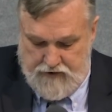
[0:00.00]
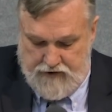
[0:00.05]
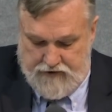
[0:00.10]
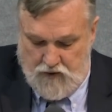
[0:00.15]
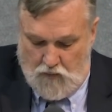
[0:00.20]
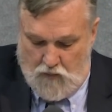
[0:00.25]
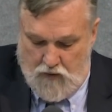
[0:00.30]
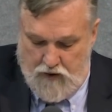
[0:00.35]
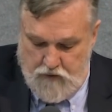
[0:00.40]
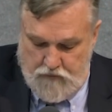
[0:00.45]

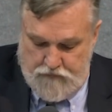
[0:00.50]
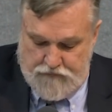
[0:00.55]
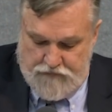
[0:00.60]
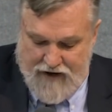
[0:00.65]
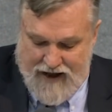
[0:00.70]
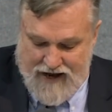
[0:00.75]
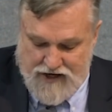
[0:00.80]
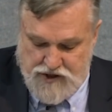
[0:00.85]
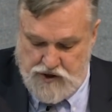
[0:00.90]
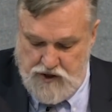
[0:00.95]
That the one who
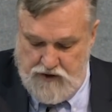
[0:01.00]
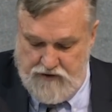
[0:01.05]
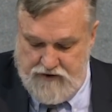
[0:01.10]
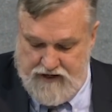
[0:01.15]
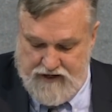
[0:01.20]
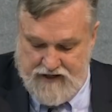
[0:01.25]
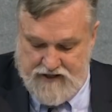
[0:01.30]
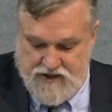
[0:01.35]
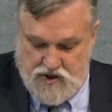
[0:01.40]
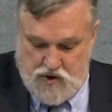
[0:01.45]
fashioned
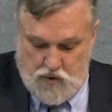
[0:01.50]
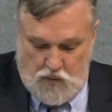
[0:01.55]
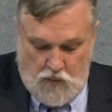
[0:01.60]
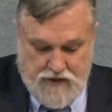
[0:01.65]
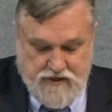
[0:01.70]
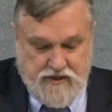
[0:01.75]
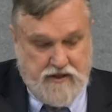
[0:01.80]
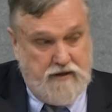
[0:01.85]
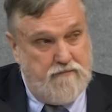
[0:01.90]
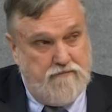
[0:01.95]
the
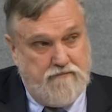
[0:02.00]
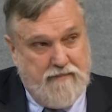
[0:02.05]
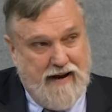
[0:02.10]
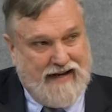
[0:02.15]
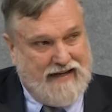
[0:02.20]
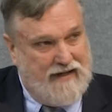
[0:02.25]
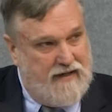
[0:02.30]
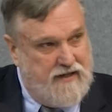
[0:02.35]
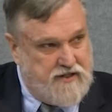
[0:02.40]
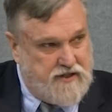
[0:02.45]
exquisite
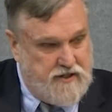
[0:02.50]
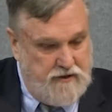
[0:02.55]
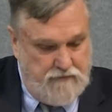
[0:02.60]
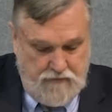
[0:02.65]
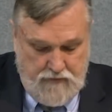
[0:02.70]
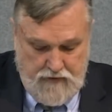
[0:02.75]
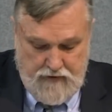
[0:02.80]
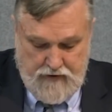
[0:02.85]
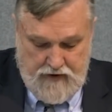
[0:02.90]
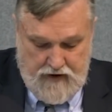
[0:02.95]

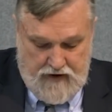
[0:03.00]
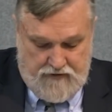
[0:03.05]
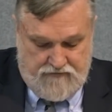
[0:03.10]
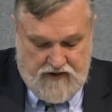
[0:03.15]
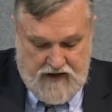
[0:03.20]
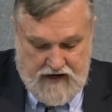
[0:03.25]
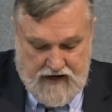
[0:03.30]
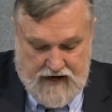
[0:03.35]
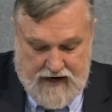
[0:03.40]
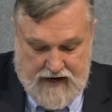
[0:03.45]
mechanism
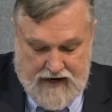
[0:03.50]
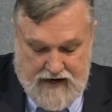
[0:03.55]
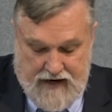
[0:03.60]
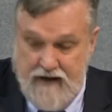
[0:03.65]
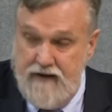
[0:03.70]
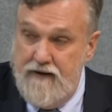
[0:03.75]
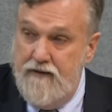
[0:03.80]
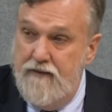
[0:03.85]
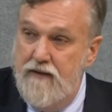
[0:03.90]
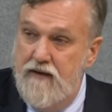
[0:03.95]
of the
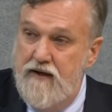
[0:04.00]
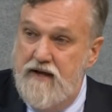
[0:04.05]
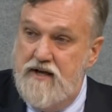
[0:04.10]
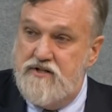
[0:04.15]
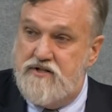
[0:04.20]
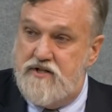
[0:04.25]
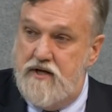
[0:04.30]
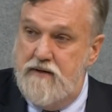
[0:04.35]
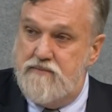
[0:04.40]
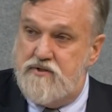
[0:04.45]
eye
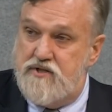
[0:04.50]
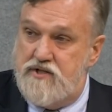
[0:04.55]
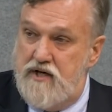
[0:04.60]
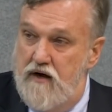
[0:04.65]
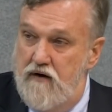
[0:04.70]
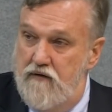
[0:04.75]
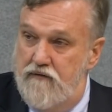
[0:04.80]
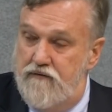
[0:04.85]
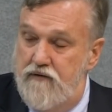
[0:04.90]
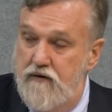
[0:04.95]
is
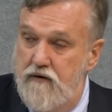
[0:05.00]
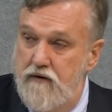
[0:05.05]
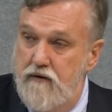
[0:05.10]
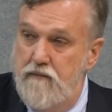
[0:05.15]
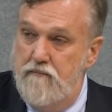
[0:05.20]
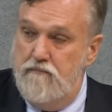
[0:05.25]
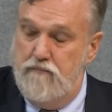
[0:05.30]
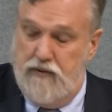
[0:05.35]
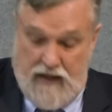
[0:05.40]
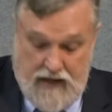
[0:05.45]
himself
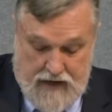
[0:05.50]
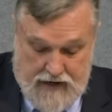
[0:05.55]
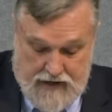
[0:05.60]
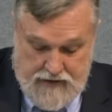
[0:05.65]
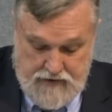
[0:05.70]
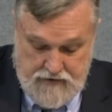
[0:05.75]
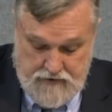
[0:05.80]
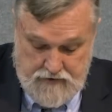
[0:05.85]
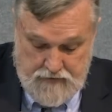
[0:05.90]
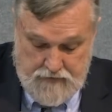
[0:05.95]

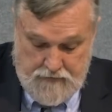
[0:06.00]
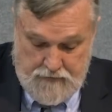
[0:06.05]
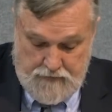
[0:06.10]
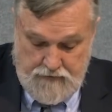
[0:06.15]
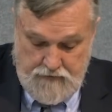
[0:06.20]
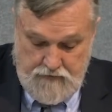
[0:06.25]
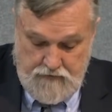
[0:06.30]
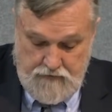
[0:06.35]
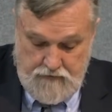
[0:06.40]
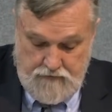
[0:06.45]
blind?
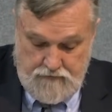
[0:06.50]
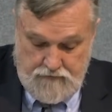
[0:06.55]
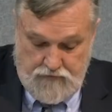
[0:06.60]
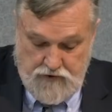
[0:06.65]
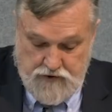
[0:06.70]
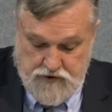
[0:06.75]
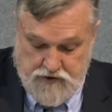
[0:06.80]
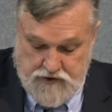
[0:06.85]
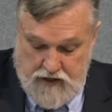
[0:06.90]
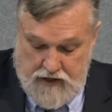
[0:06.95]

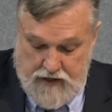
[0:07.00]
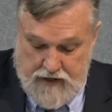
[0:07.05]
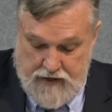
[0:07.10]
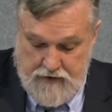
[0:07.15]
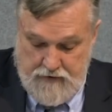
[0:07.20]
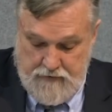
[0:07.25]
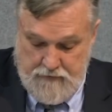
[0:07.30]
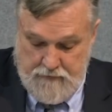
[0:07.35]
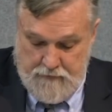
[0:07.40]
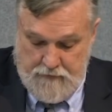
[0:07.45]
Verse
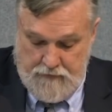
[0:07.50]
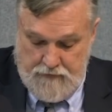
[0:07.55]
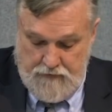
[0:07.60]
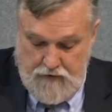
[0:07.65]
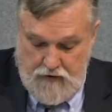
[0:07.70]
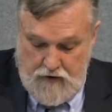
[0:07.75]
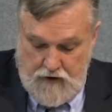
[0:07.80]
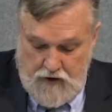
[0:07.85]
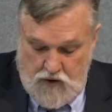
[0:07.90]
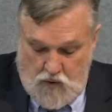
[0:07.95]
9.
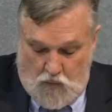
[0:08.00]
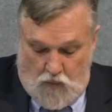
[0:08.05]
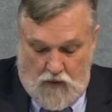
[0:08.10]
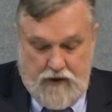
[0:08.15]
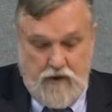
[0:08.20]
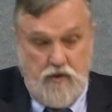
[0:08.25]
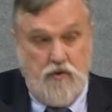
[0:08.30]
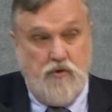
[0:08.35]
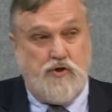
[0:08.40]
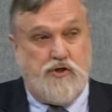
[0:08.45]
The
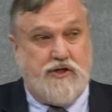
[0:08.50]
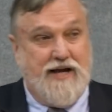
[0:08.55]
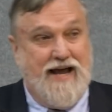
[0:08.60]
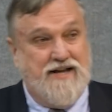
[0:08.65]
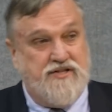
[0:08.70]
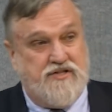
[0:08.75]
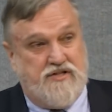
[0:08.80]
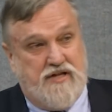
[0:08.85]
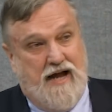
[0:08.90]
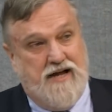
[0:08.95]
one who
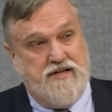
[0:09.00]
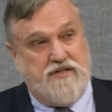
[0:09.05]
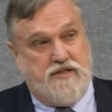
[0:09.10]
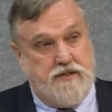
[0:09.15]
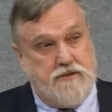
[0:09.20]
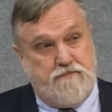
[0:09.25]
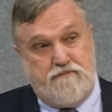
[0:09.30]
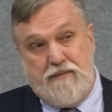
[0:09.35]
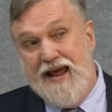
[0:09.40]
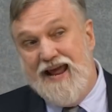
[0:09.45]

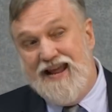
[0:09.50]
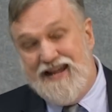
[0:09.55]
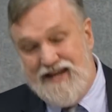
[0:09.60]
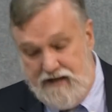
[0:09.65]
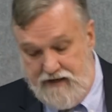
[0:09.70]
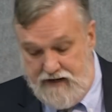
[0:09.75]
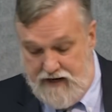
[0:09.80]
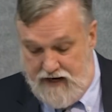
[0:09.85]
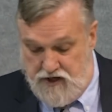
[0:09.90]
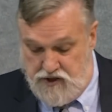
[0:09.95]
chastises
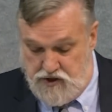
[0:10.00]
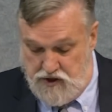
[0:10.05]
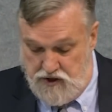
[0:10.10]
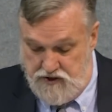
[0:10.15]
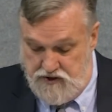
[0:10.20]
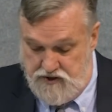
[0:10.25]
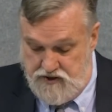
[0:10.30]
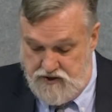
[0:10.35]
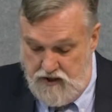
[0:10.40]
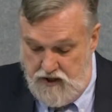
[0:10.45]
pagan
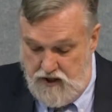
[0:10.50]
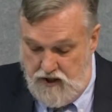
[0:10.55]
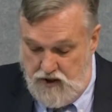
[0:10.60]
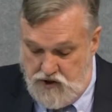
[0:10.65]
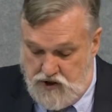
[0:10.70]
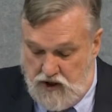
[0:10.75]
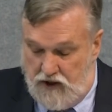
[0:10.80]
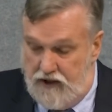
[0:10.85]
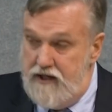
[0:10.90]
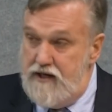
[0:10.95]
nations,
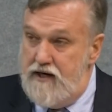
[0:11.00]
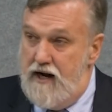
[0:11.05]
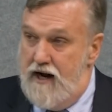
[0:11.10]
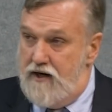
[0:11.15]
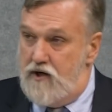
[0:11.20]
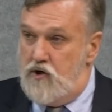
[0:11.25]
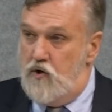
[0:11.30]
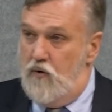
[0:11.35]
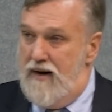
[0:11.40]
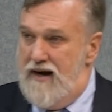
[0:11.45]
shall he
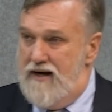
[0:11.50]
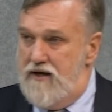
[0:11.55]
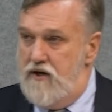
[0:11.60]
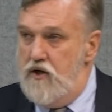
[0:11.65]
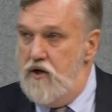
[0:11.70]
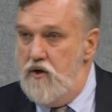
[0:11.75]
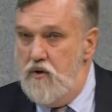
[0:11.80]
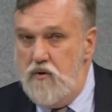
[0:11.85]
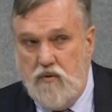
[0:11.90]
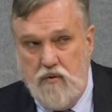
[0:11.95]
not correct
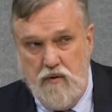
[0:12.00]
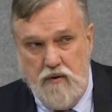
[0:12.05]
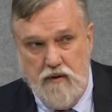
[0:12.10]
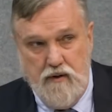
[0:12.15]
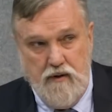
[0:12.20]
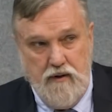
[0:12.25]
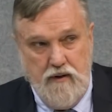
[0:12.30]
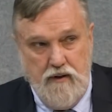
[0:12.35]
you?